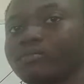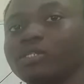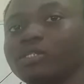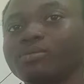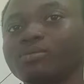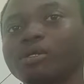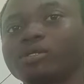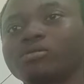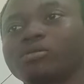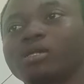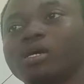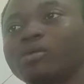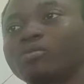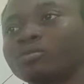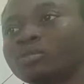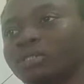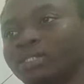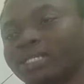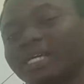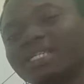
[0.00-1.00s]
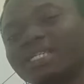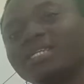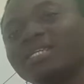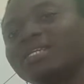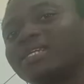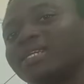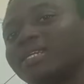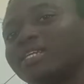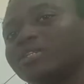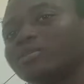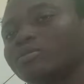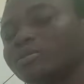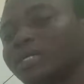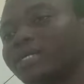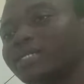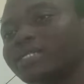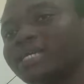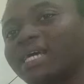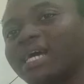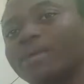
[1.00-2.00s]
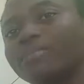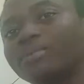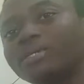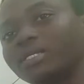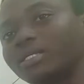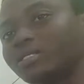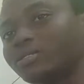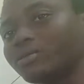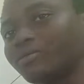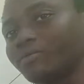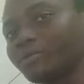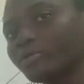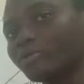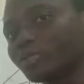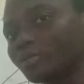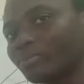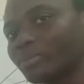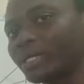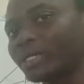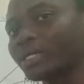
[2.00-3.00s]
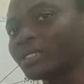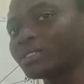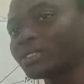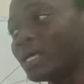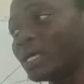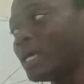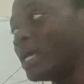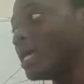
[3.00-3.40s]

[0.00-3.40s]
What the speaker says: of this particular one. Then the link to the entire playlist of the goods market